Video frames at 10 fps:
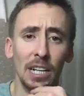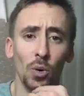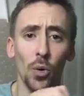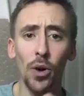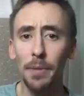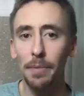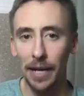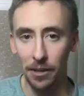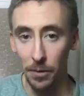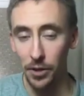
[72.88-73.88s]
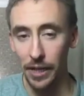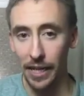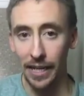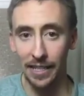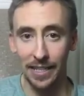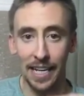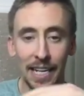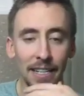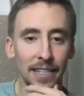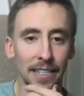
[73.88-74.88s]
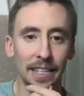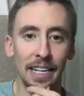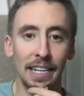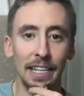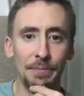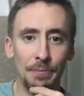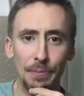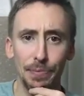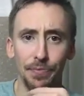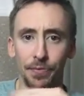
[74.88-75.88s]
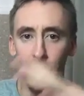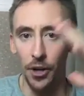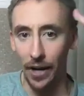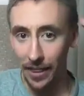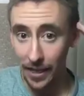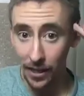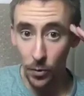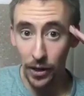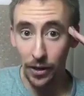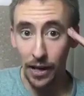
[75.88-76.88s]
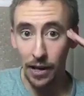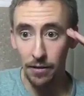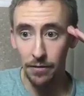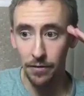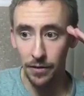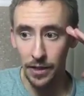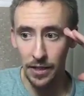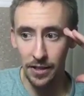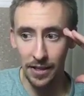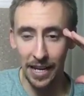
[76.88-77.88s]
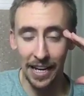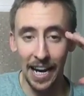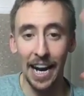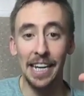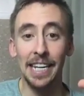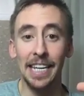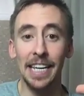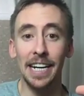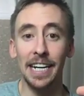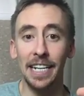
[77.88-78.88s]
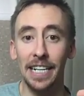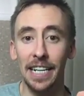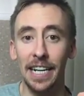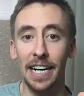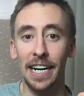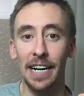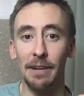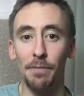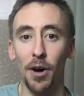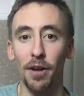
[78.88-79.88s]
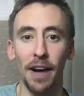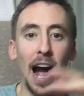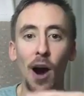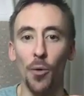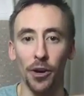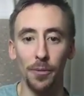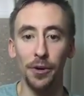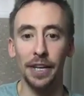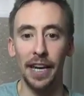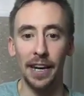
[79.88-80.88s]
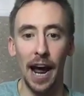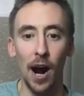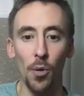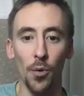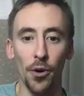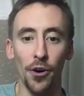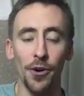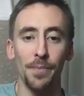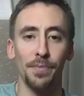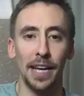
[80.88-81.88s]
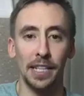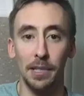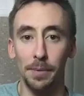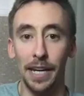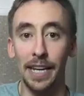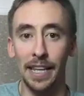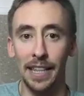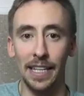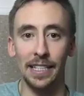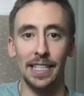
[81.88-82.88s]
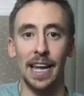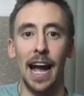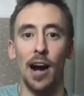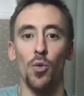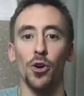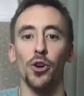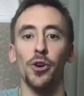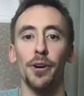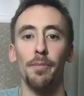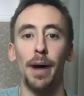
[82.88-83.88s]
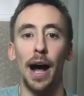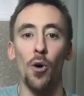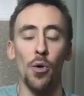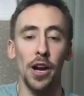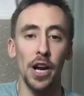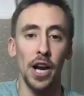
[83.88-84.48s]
what do I mean by communicate is kind of just like, I think we all have this like idea of how we're communicating, how we're explaining things, and how we're going about